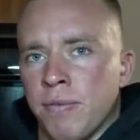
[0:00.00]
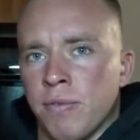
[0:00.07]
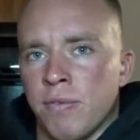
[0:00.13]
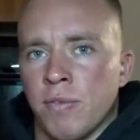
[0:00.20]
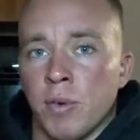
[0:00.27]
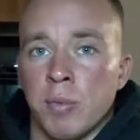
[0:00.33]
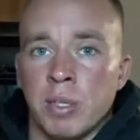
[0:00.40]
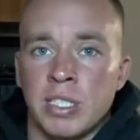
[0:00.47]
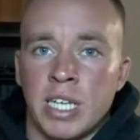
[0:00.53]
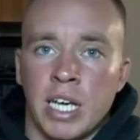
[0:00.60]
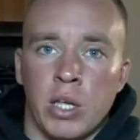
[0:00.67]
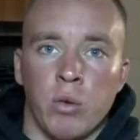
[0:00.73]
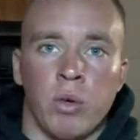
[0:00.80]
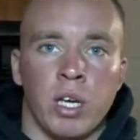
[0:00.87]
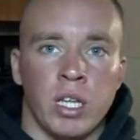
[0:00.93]
from the day
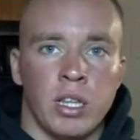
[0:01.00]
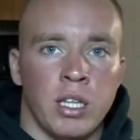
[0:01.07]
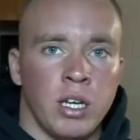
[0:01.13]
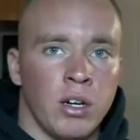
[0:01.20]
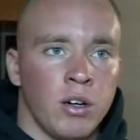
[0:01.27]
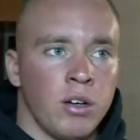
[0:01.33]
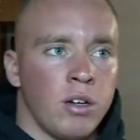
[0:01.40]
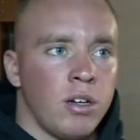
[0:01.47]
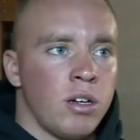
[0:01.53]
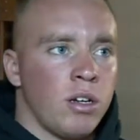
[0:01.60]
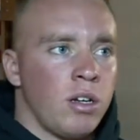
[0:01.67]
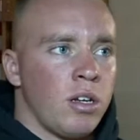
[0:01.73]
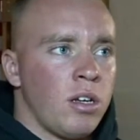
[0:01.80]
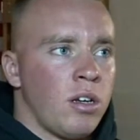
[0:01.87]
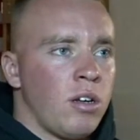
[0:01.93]
you get there,
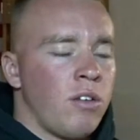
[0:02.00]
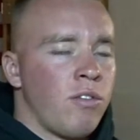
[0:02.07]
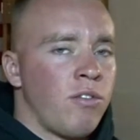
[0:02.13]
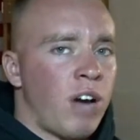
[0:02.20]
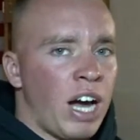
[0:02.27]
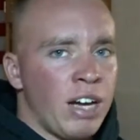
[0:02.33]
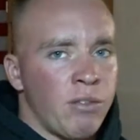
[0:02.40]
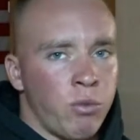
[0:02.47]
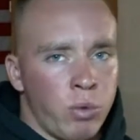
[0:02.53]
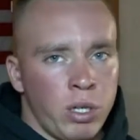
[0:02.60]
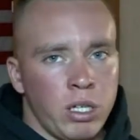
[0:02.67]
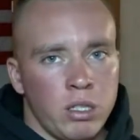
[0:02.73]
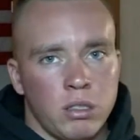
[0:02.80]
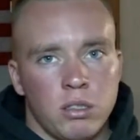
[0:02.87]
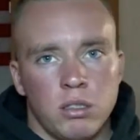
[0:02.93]
5
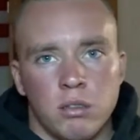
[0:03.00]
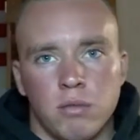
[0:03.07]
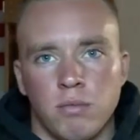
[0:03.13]
weeks.